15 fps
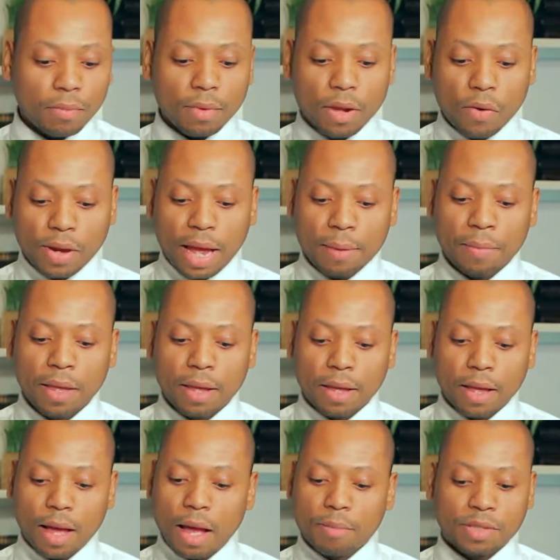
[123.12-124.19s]
Okay,
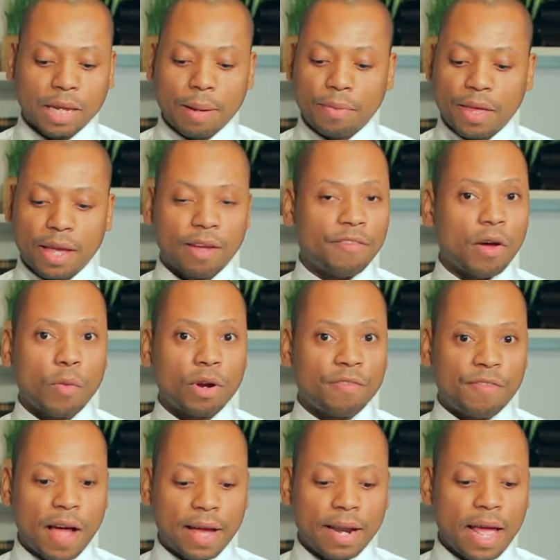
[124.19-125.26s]
same thing if I want to
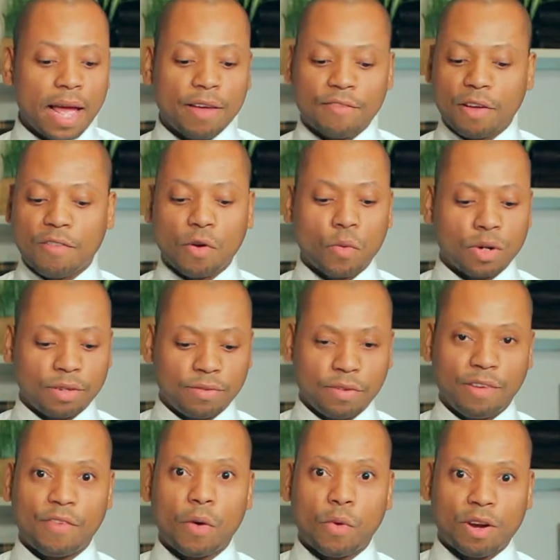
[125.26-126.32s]
find F. If I want
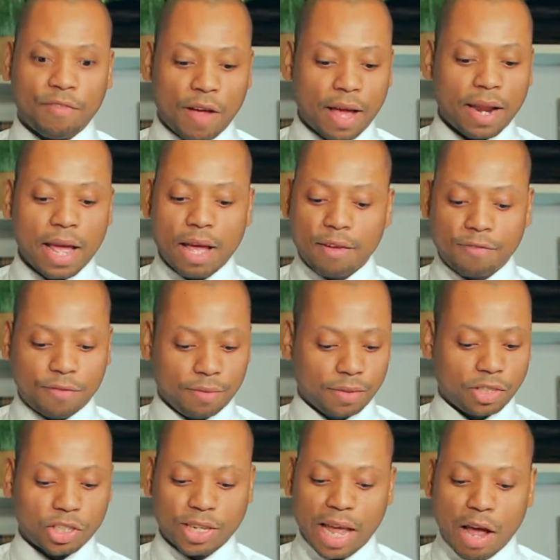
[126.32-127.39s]
to find F,
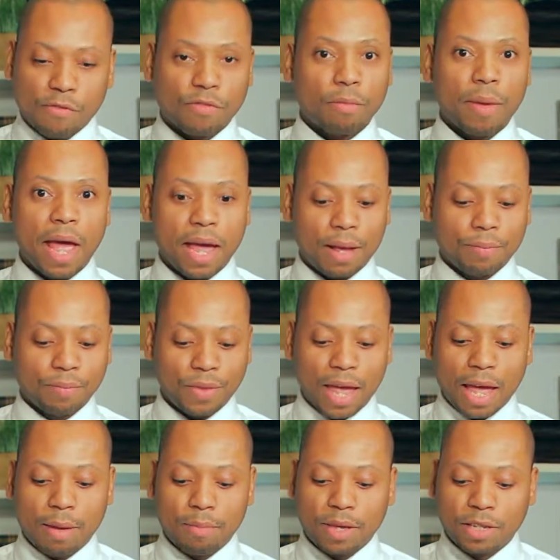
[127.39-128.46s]
just count from A.
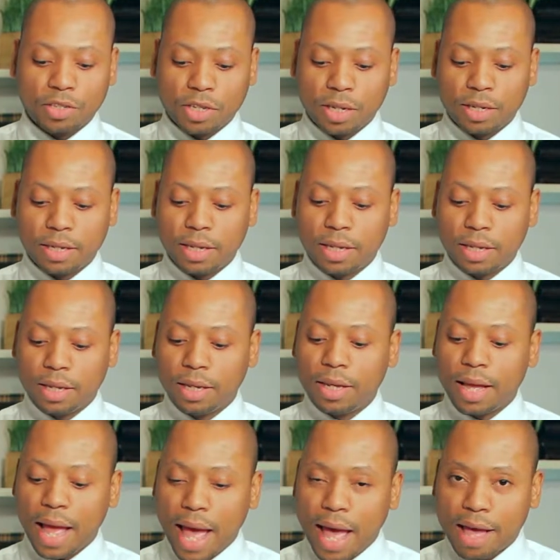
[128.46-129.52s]
A, B, C, D, E,
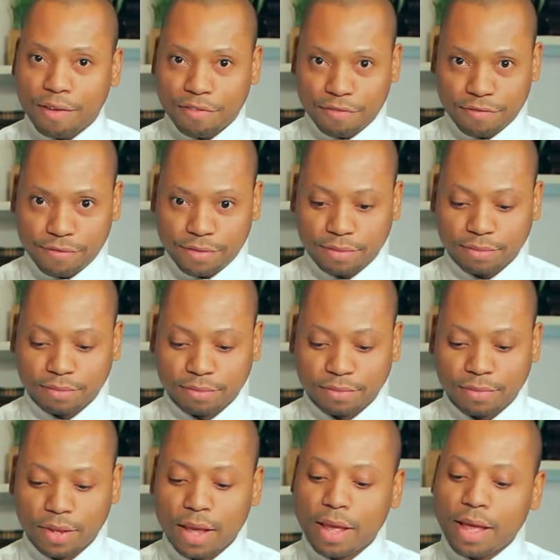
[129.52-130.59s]
F.
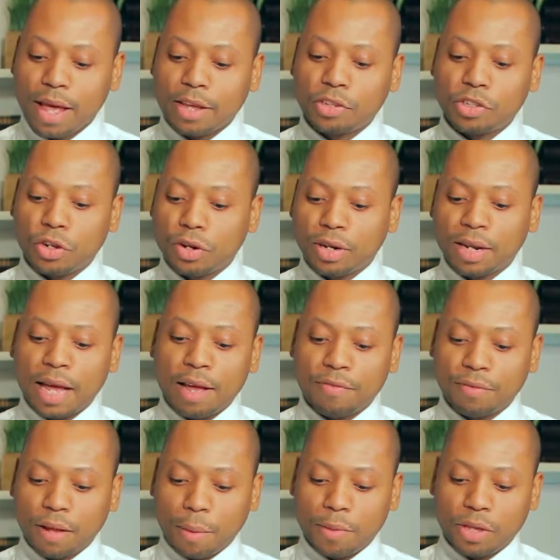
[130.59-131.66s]
And you see
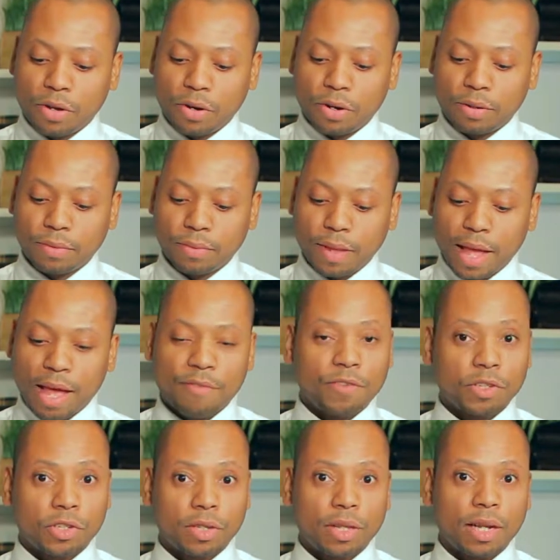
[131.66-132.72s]
your F
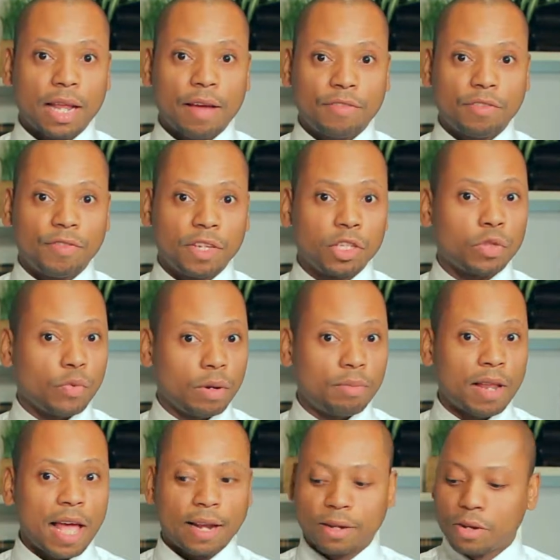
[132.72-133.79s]
is to the left of these 3
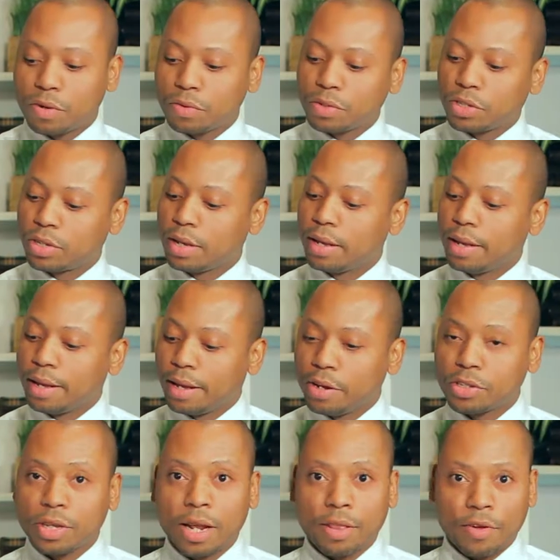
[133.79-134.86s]
black notes.
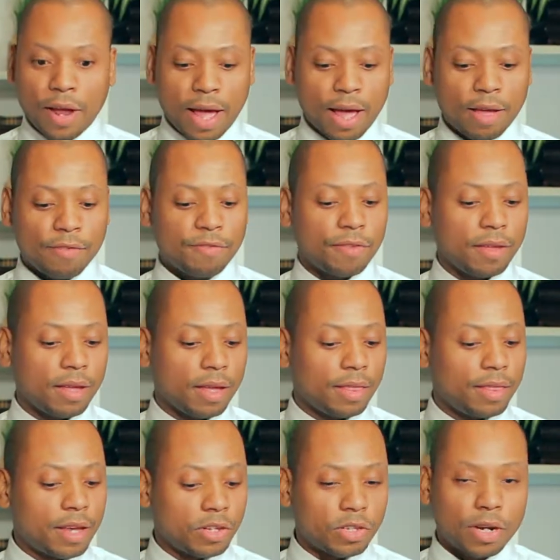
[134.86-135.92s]
Here's another F,
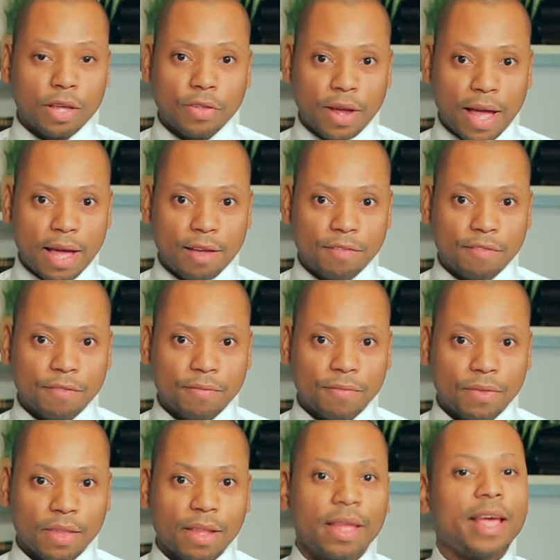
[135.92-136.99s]
there's another F,
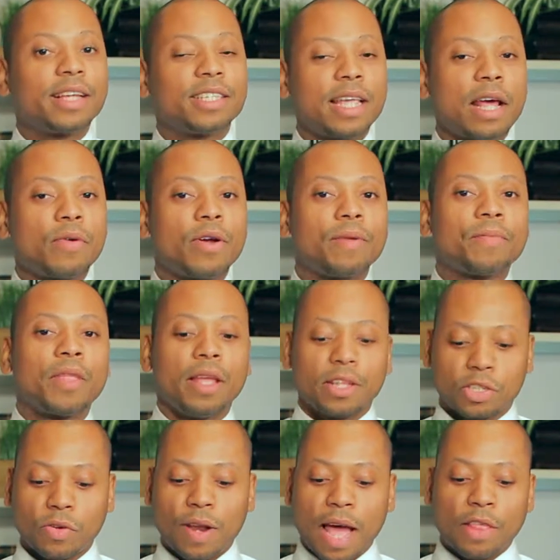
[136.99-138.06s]
etc.
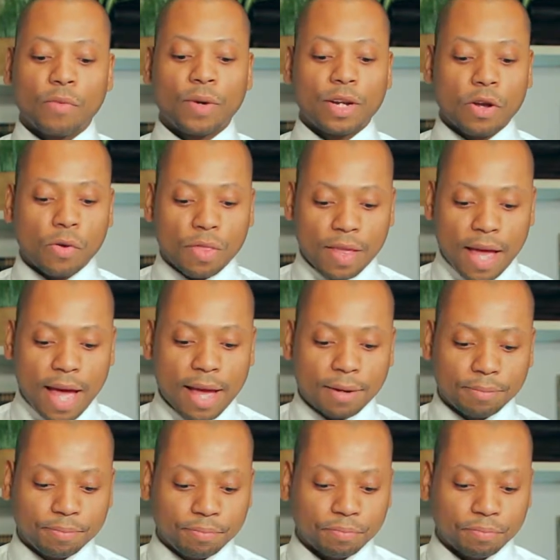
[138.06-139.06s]
So now that we know that,